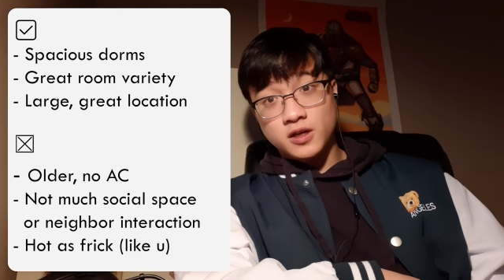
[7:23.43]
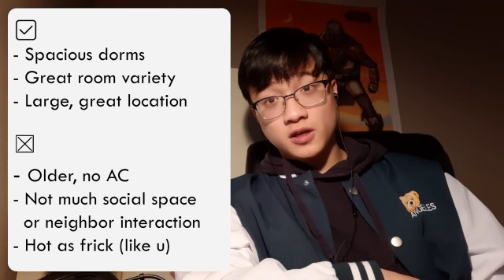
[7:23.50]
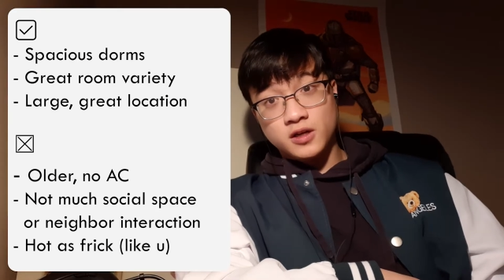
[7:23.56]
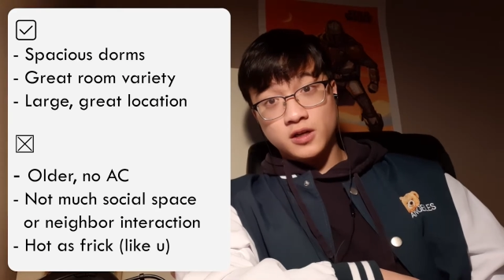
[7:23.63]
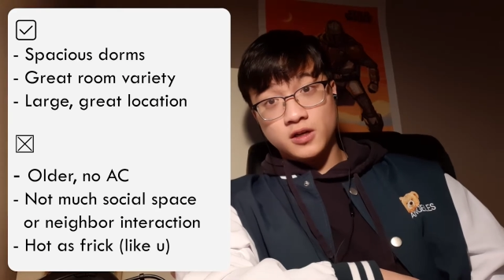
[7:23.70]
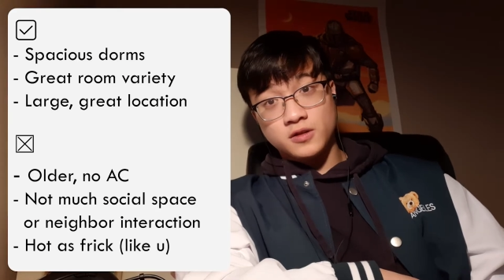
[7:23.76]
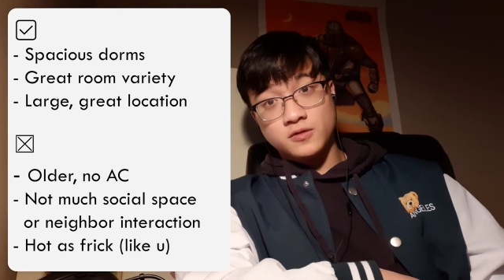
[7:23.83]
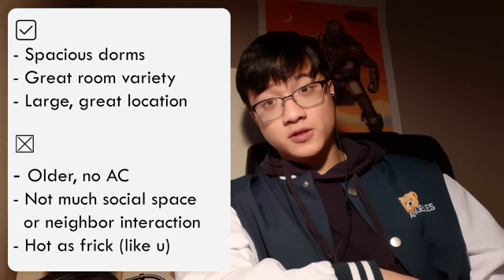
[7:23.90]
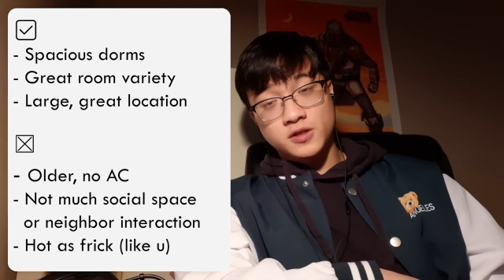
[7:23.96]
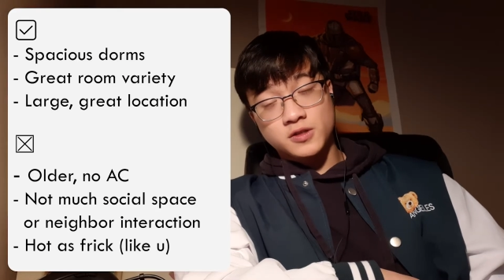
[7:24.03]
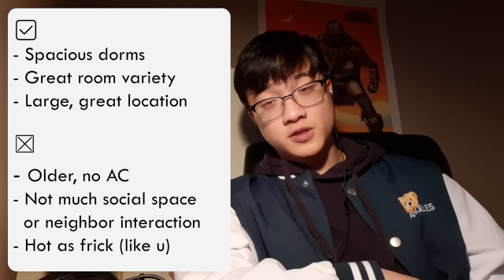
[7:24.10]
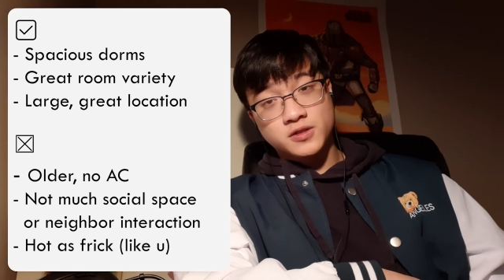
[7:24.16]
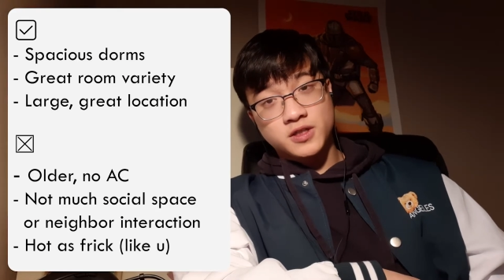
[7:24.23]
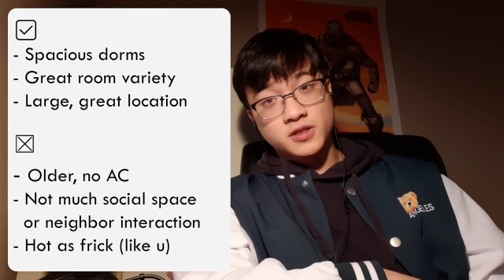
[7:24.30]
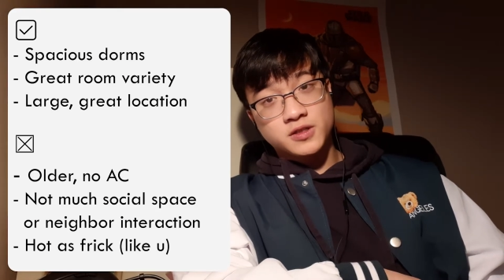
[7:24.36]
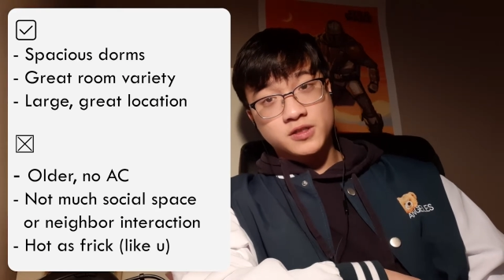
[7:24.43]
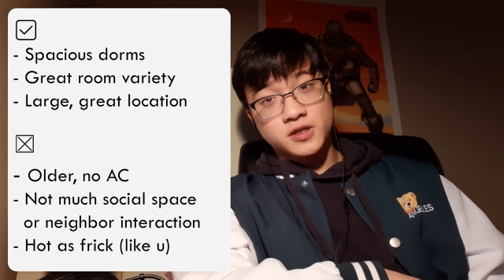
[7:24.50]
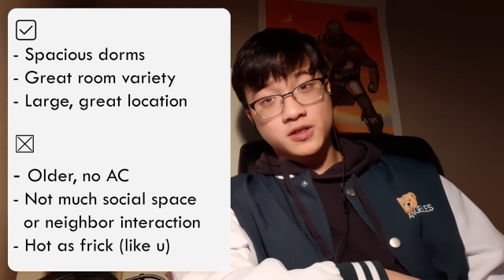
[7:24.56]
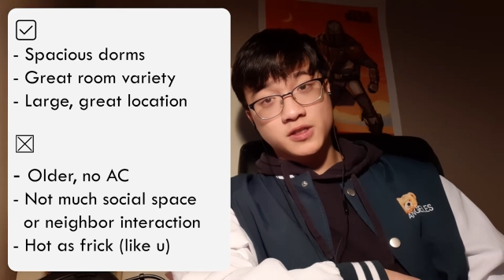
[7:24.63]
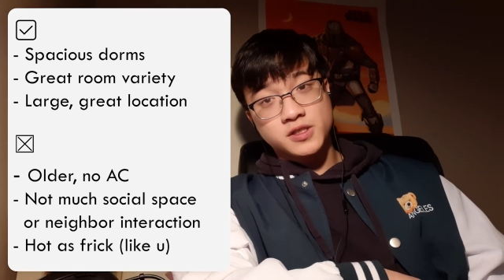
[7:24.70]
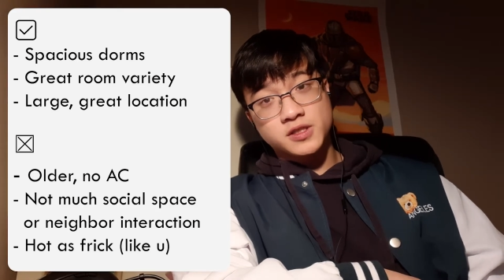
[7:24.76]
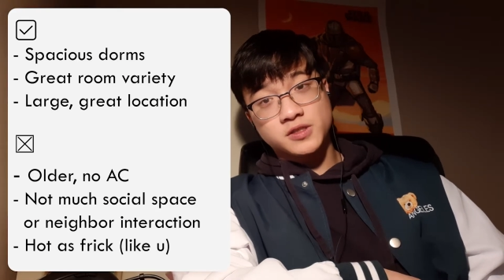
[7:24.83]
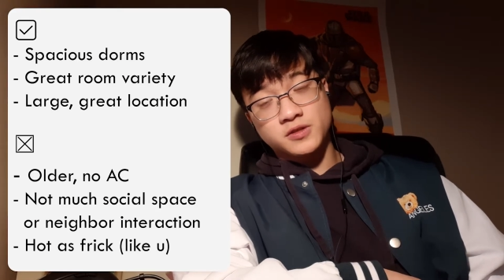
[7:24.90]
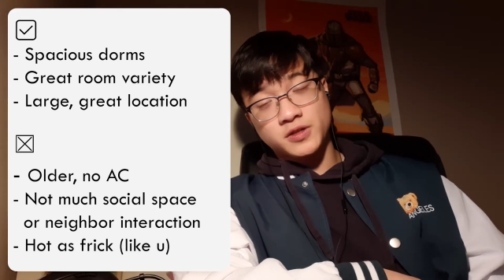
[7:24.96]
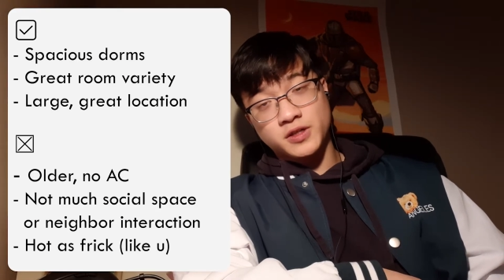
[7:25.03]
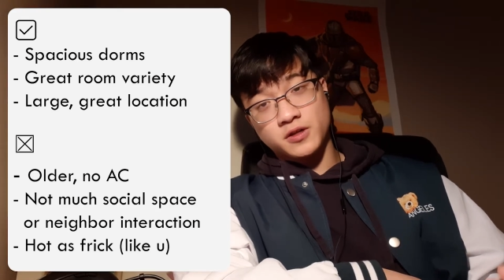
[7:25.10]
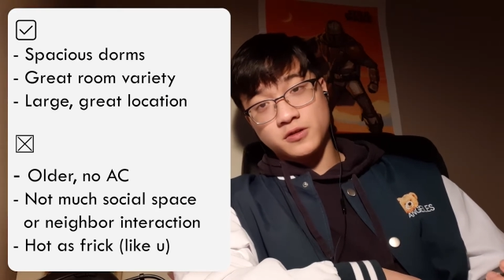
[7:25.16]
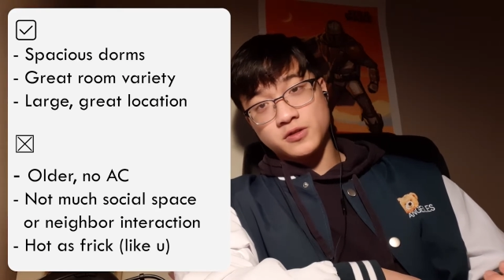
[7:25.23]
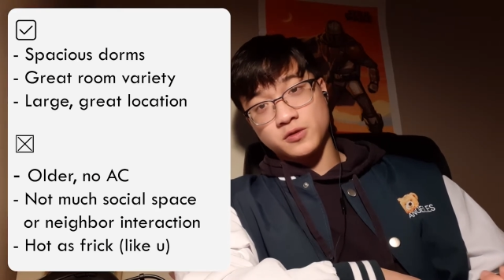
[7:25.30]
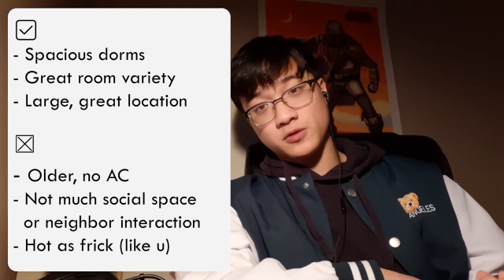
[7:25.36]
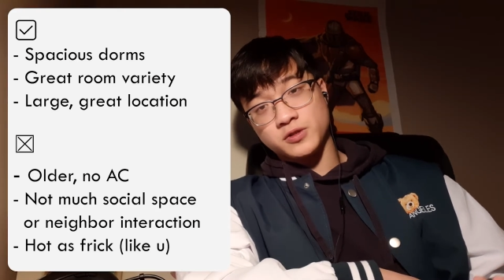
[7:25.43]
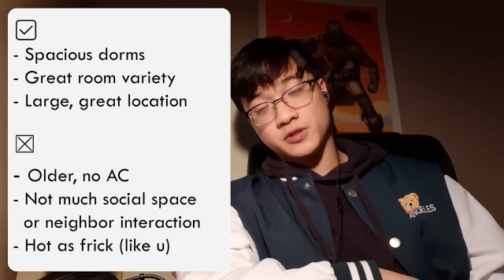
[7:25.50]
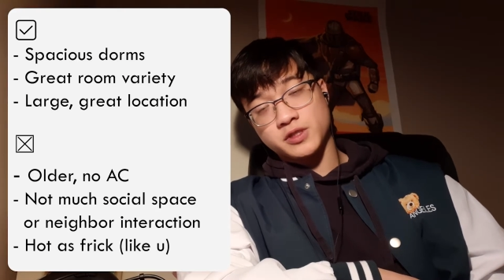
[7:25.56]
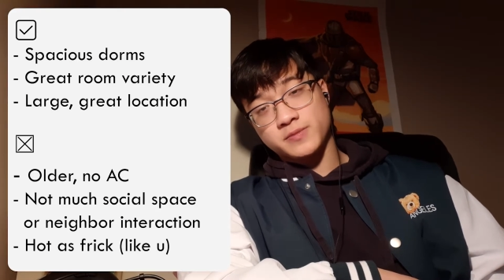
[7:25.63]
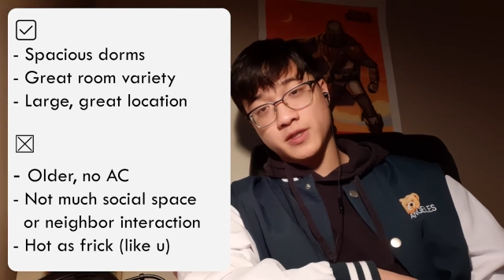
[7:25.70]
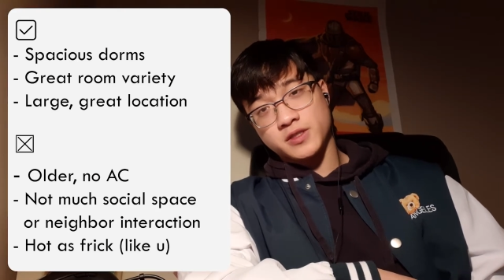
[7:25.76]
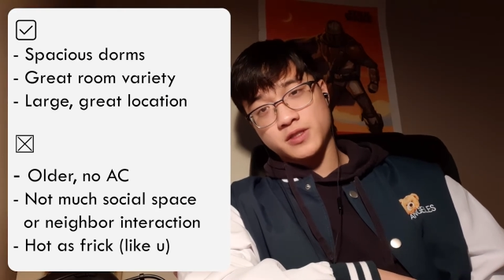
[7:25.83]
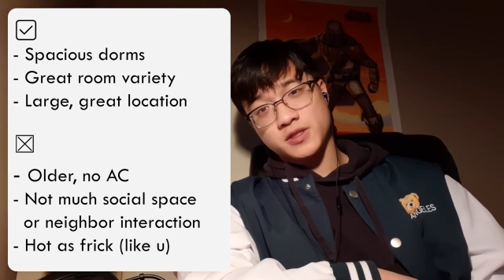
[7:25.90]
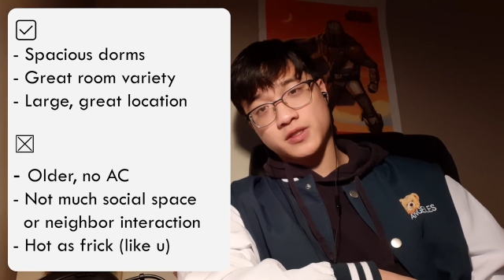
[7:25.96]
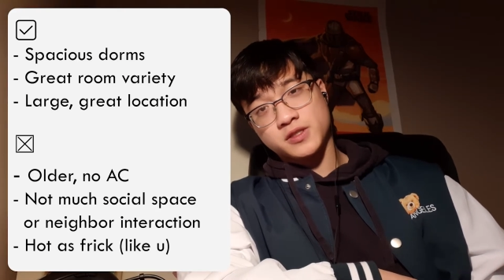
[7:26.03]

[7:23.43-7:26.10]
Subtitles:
And there's also not a ton of study or social spaces,